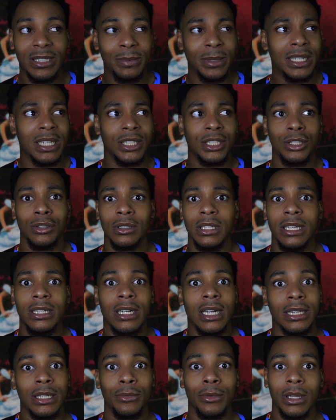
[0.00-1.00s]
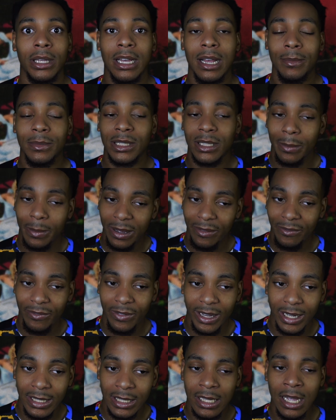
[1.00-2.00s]
because usually nothing really comes to
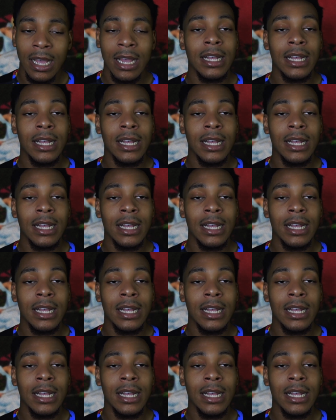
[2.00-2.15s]
Memphis.